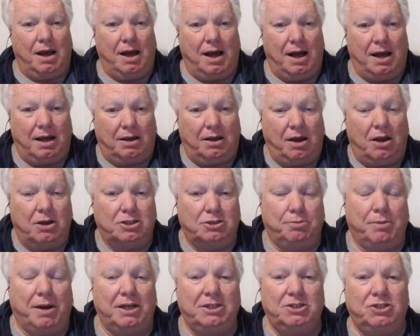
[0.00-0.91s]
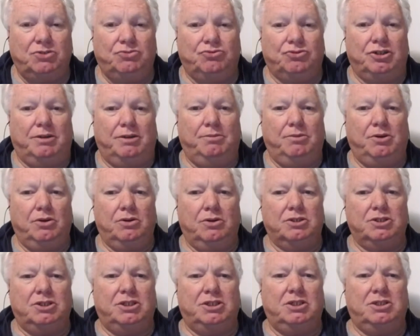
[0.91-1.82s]
goes mainstream, you'll
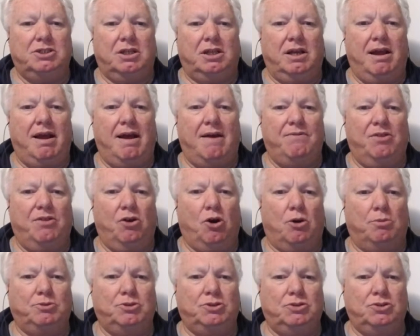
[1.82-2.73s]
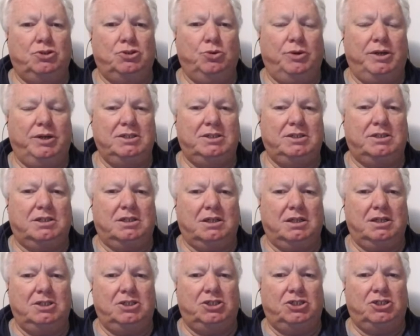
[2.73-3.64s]
essentially have the option to
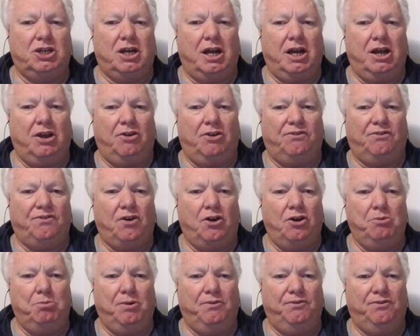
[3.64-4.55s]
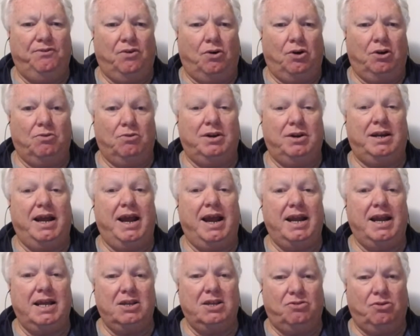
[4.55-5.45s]
instantly change phone provider at
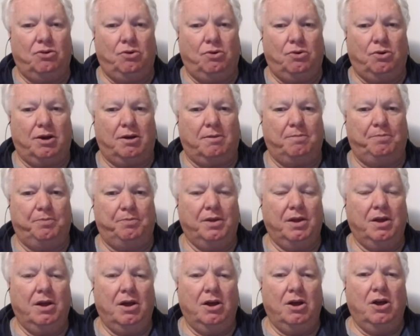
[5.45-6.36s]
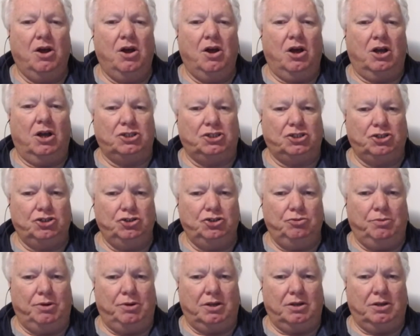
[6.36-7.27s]
any time,
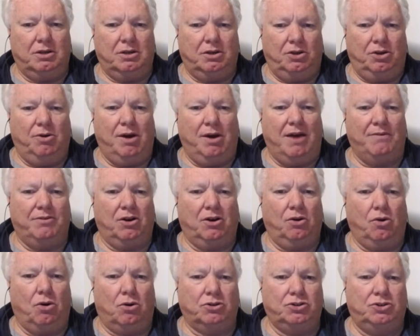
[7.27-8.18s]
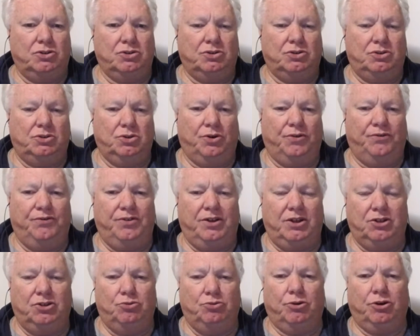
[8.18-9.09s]
assuming you haven't locked yourself
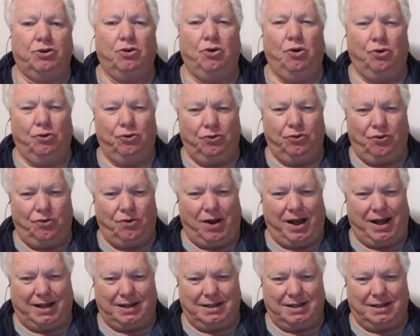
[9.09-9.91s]
into a contract.